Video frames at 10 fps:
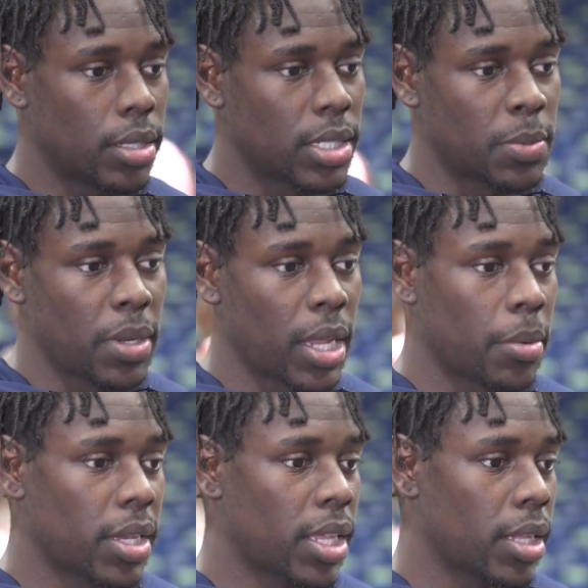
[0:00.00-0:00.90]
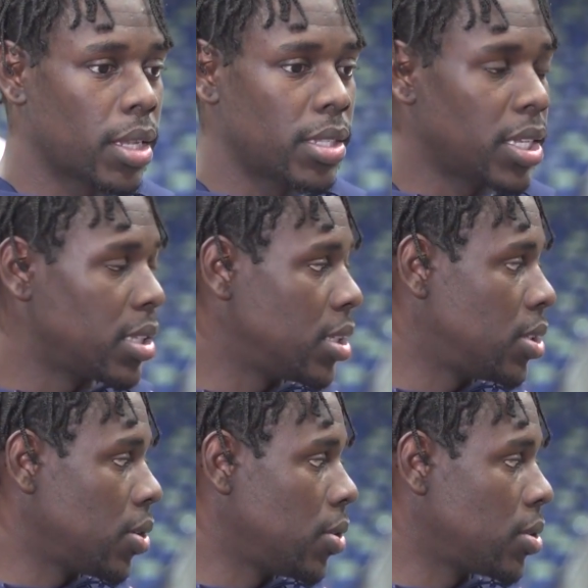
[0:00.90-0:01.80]
Just being able to get contested
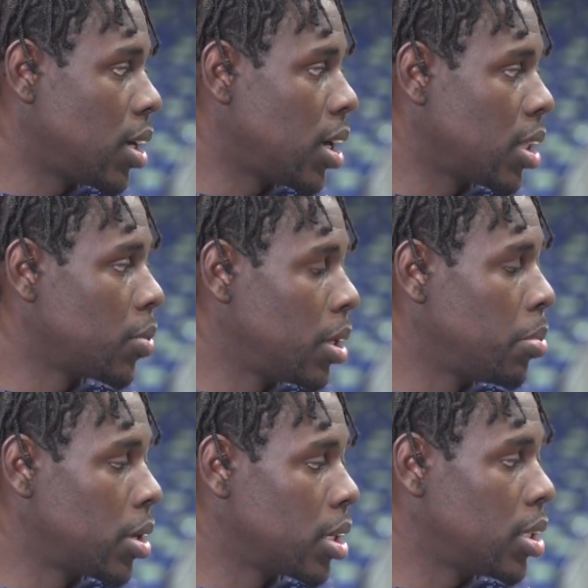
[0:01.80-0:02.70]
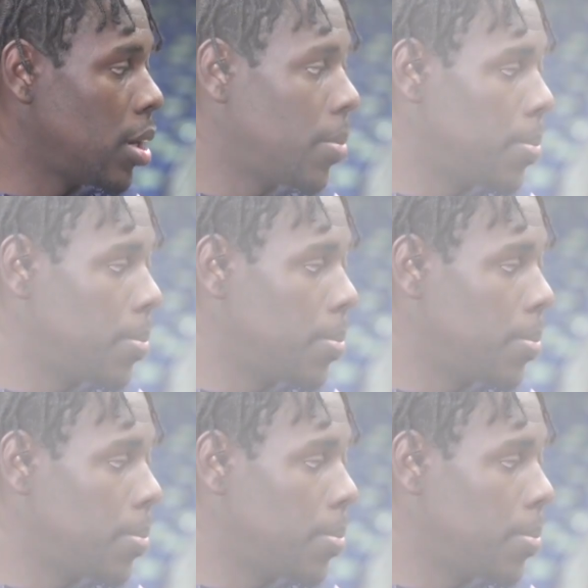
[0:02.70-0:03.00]
twos, I think we did a pretty good job.